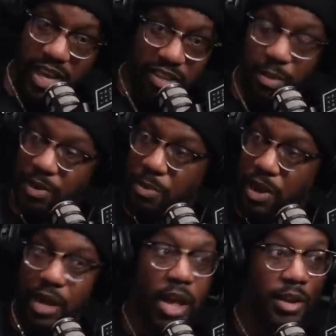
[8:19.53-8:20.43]
Yeah,
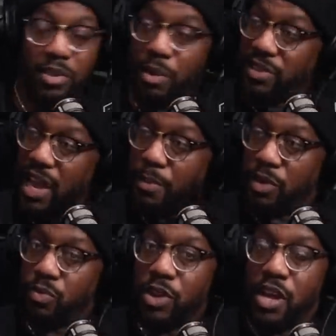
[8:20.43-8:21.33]
that's what I'm saying.
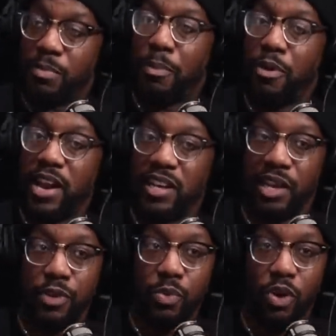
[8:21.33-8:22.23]
But my point is,
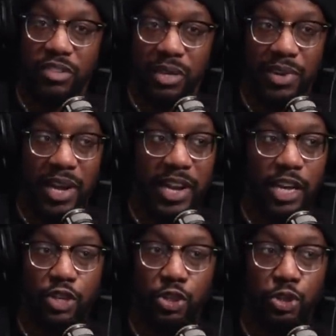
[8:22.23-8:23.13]
if you watch something like that,
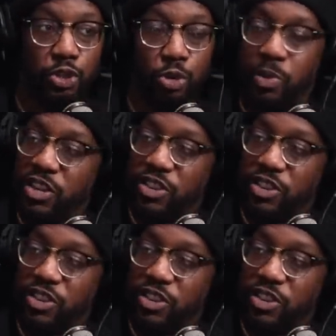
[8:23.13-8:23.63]
you should be